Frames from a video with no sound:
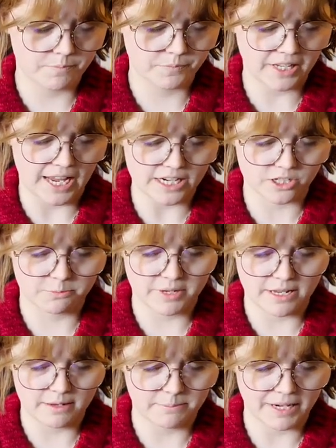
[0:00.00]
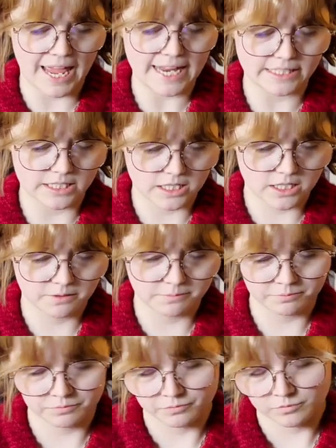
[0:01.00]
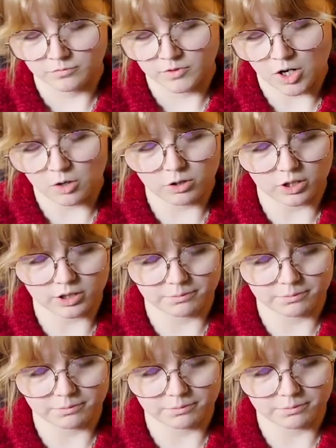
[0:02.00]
cashmere blend. Oh look,